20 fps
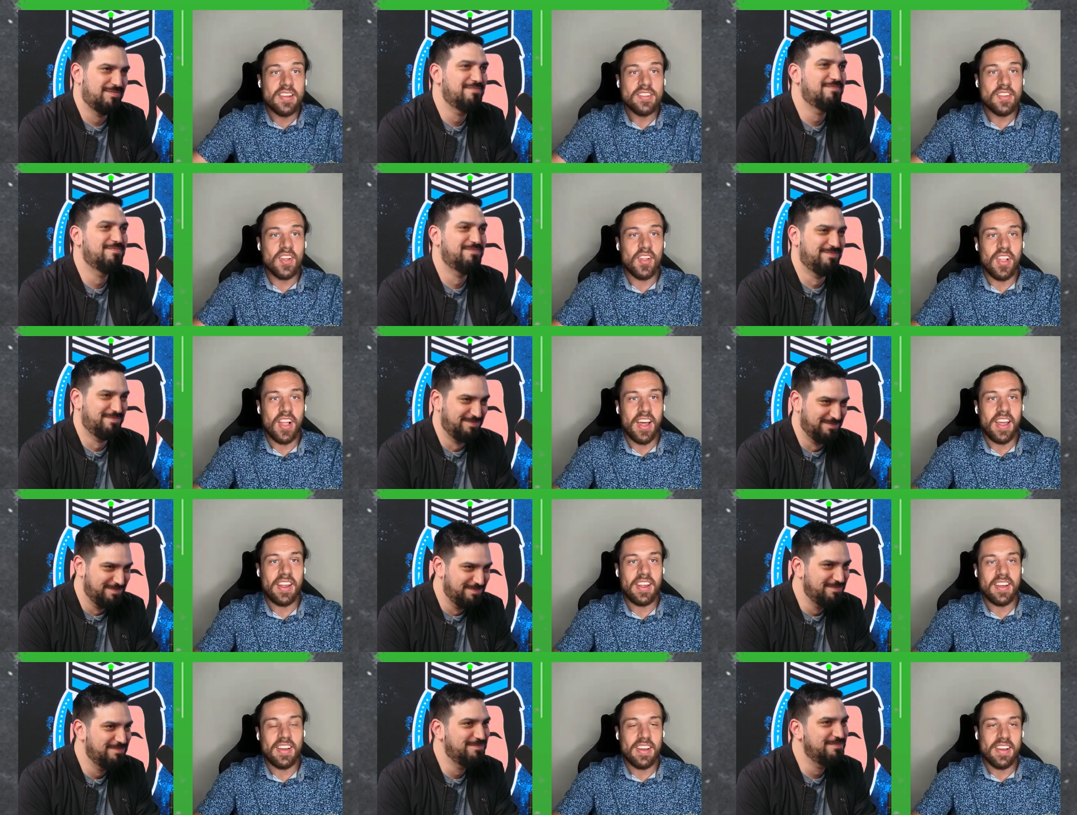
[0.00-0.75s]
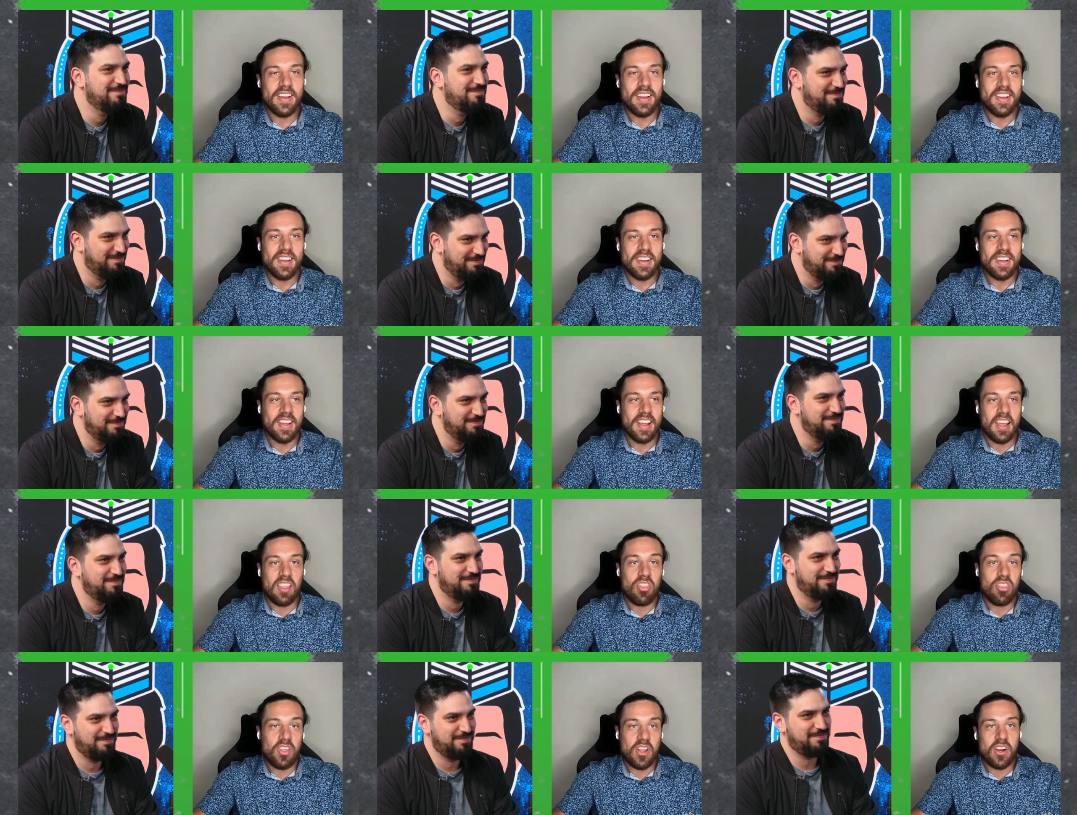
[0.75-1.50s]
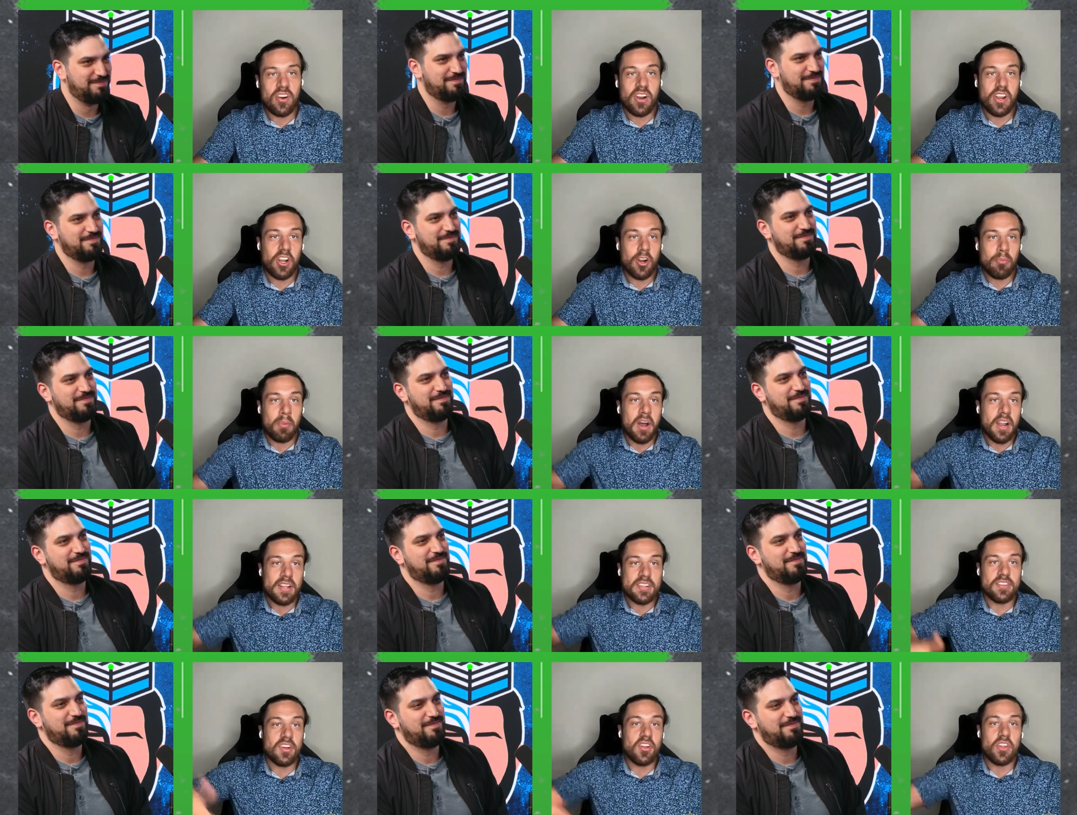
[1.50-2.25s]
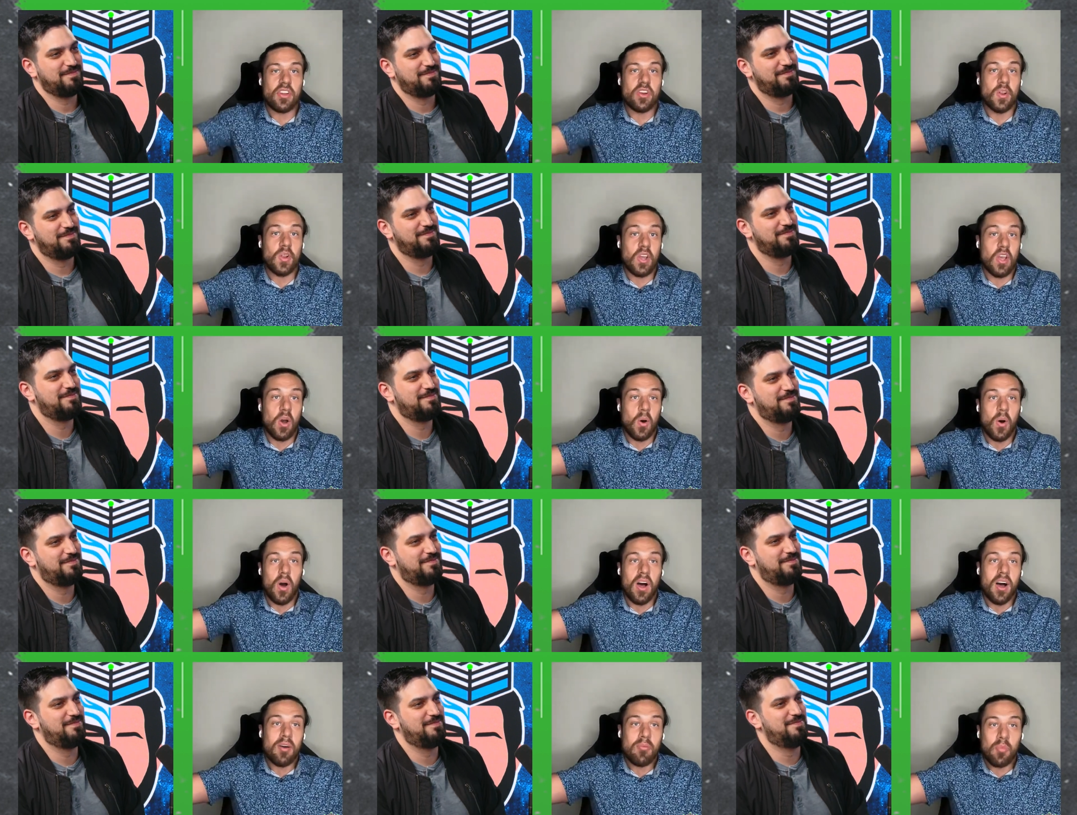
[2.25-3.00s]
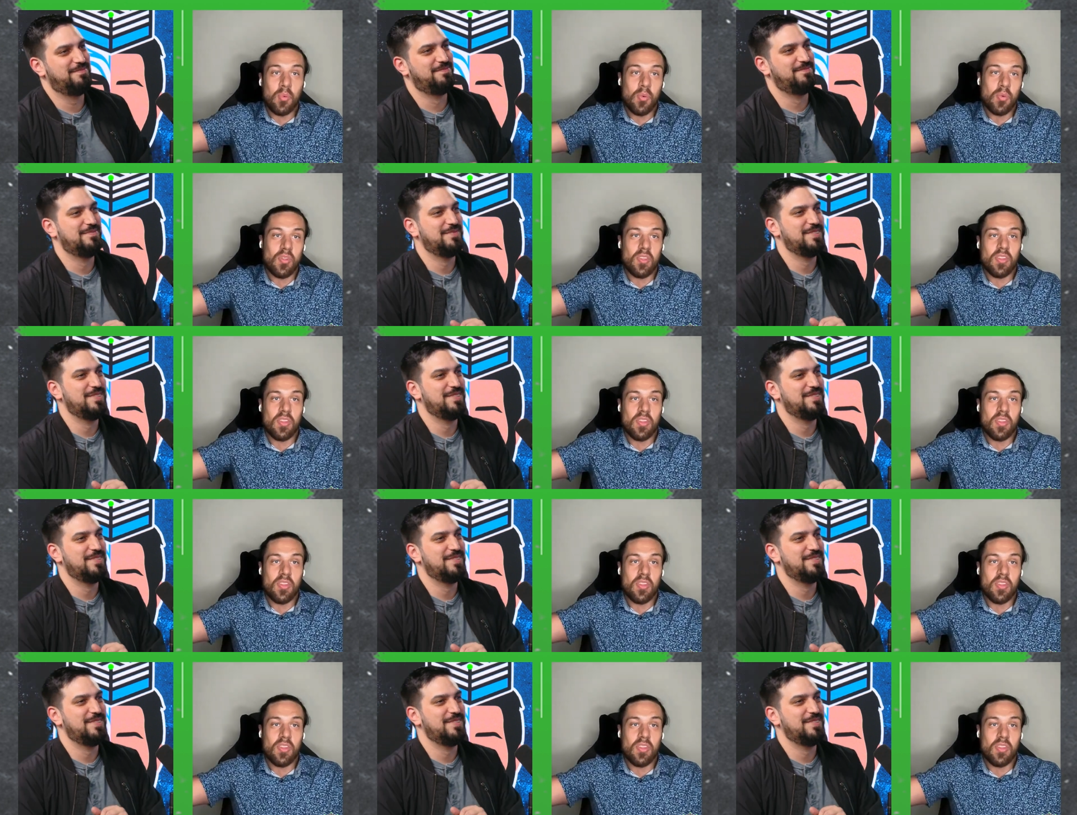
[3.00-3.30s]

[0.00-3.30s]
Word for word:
Speaker 1: So like in theory, your money's only going to go up.